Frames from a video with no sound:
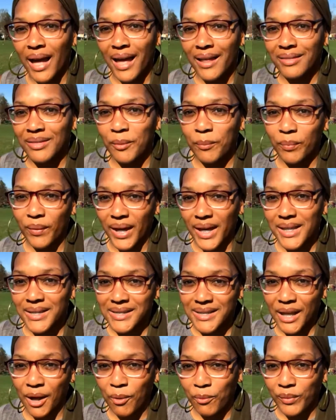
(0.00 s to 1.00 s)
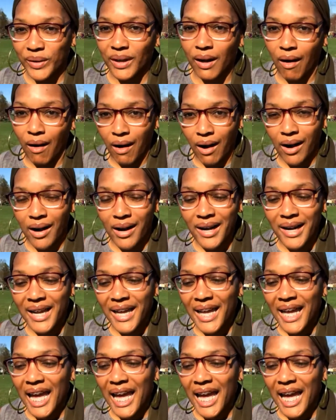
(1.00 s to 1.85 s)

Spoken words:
at the pace that we are,